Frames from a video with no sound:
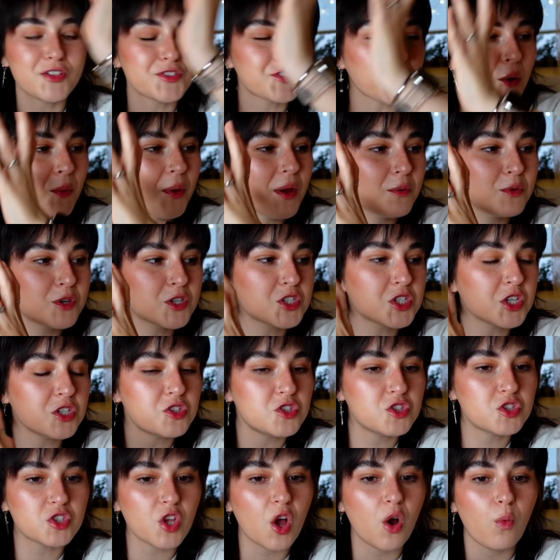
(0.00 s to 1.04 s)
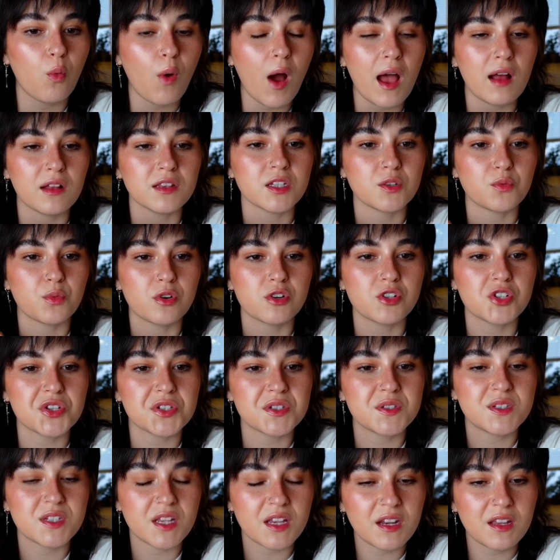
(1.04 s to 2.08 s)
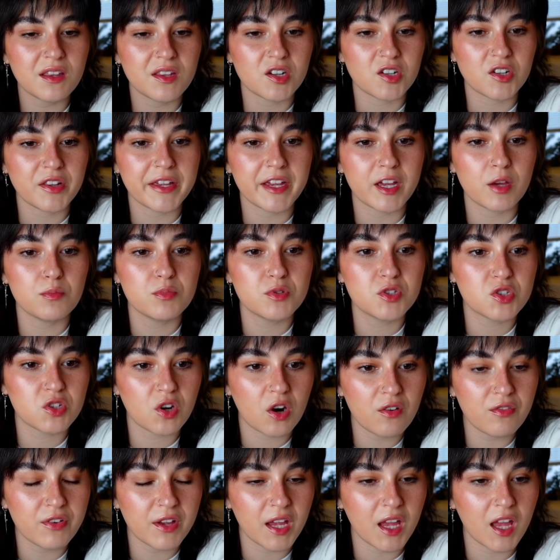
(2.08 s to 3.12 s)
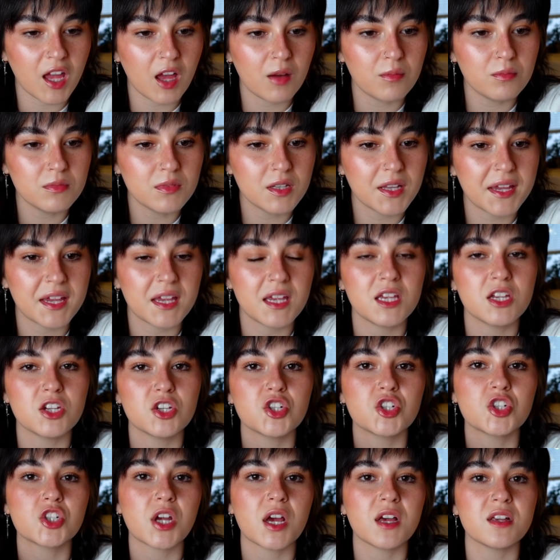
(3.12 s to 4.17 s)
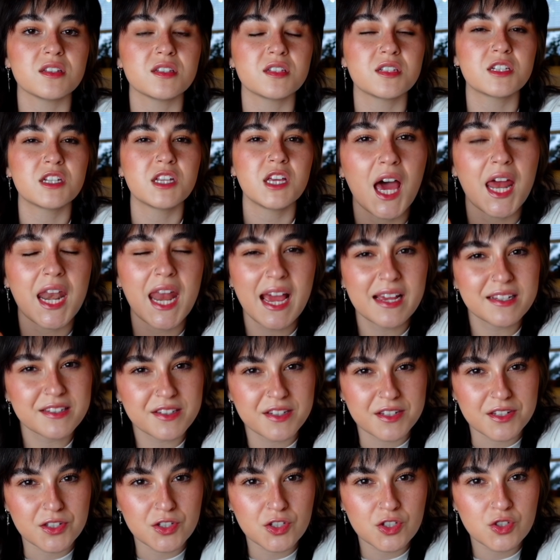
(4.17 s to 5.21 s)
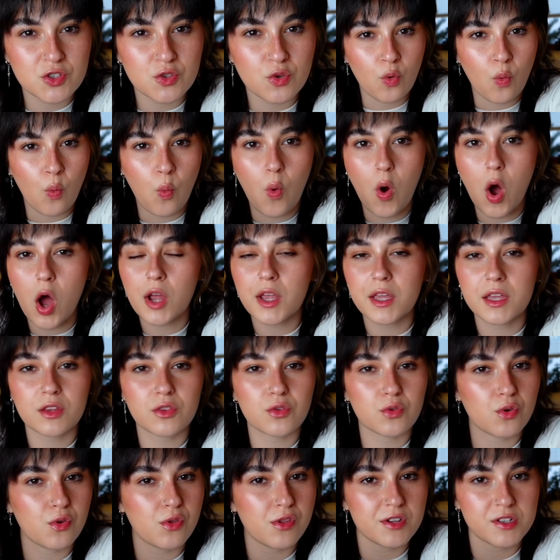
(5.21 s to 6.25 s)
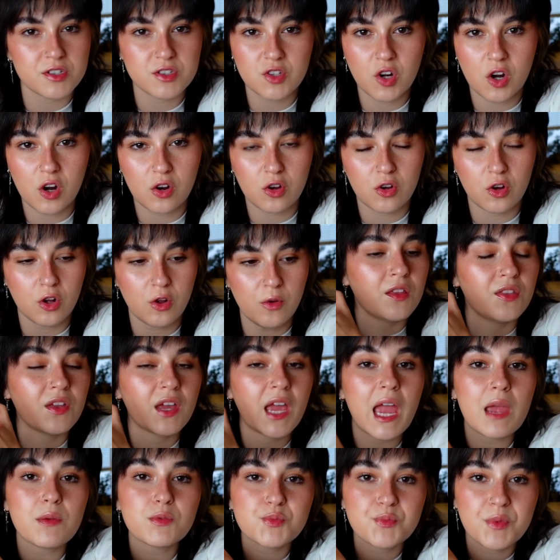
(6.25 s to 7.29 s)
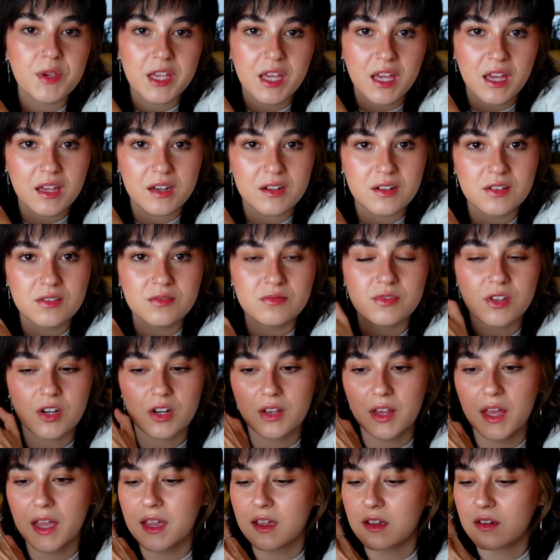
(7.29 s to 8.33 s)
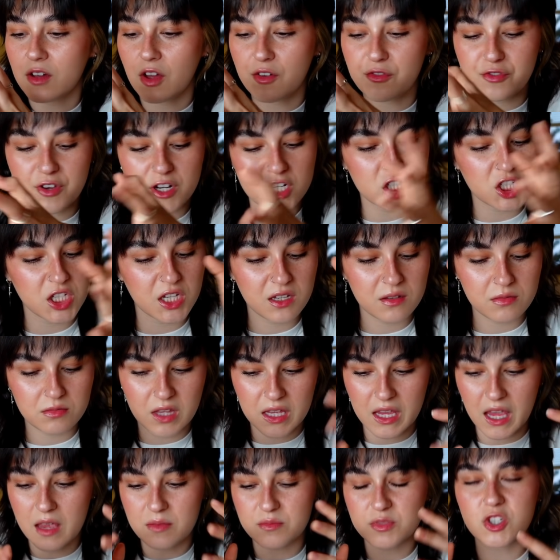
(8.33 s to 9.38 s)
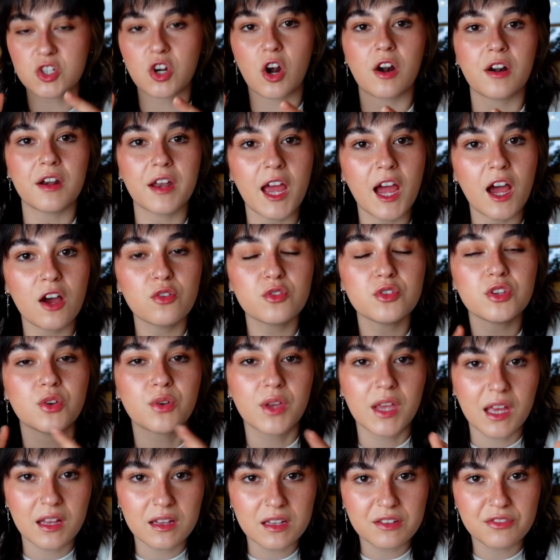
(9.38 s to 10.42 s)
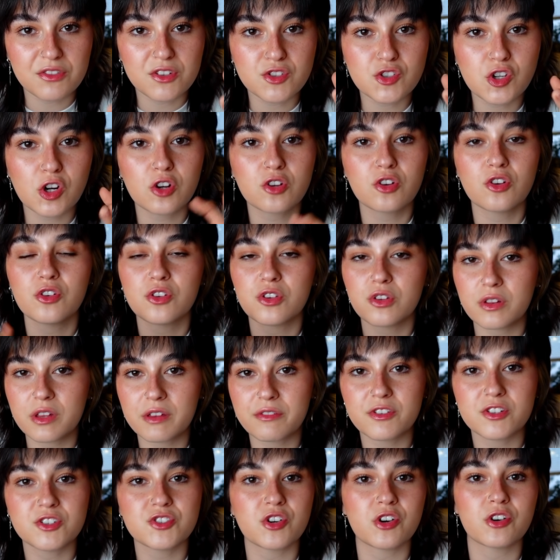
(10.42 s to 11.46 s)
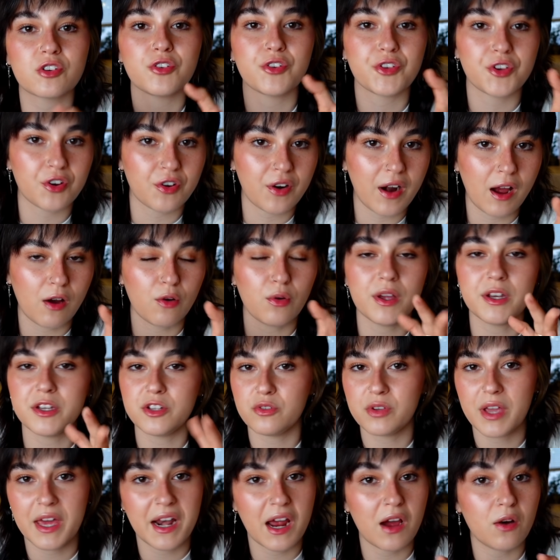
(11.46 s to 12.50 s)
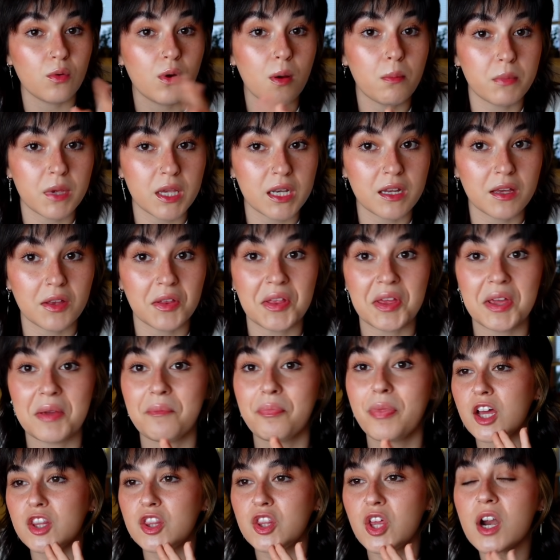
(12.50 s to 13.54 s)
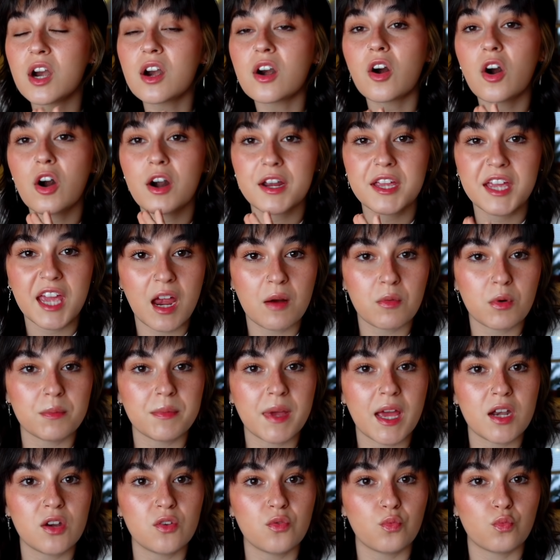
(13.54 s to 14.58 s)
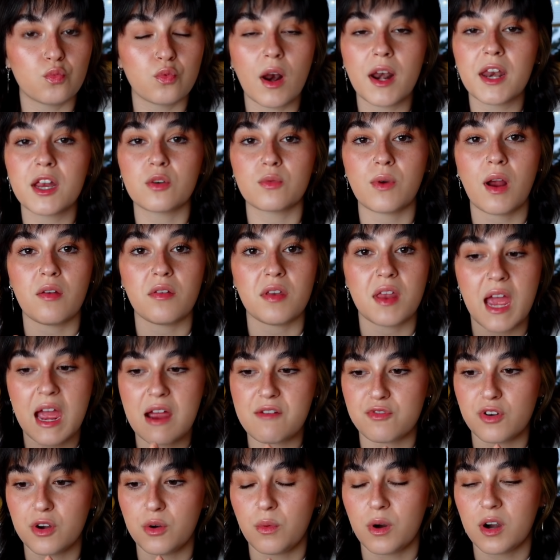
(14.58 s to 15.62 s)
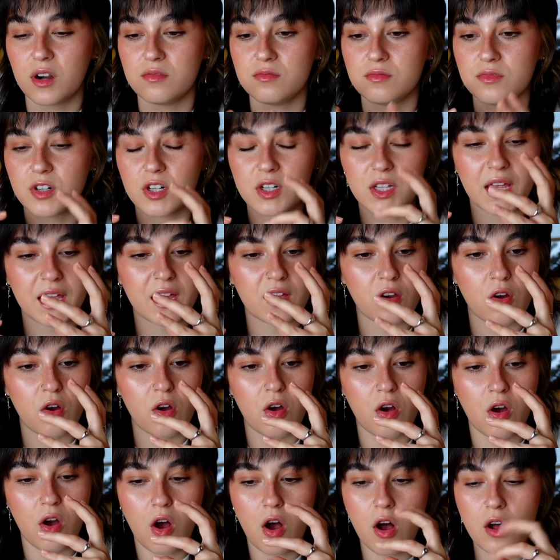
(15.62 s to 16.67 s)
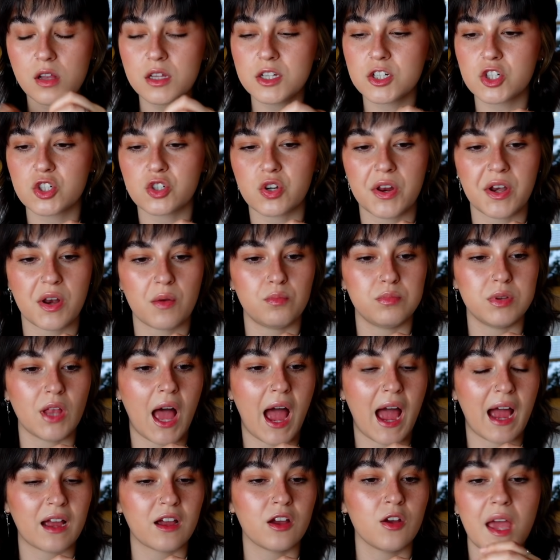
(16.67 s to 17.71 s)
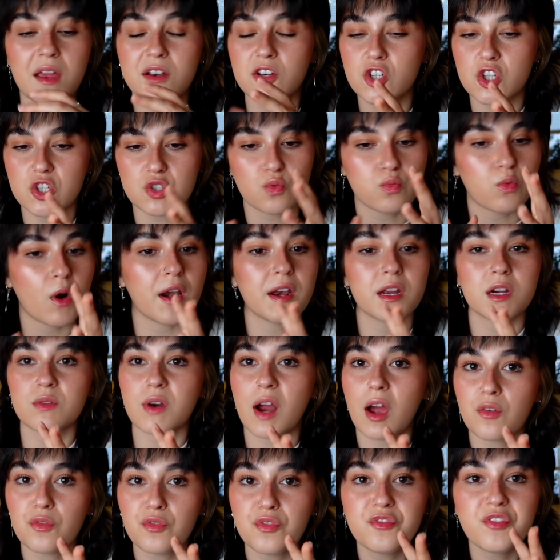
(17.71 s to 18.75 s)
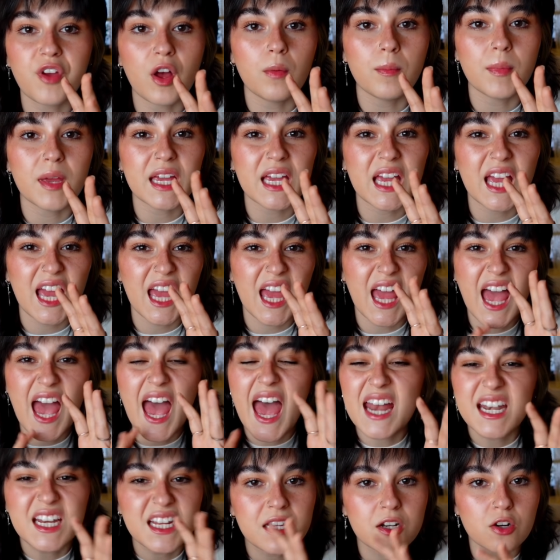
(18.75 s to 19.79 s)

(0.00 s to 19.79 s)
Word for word: So it was just so wild and we were just sitting there like observing him. Like he is just an essence walking through this circle. The games begin. They're like, officially, the games start now. You can't leave the circle. You leave the circle, you're out, and you get out immediately. There are cameramen running around everywhere. They're like all in straight up black and just running around filming any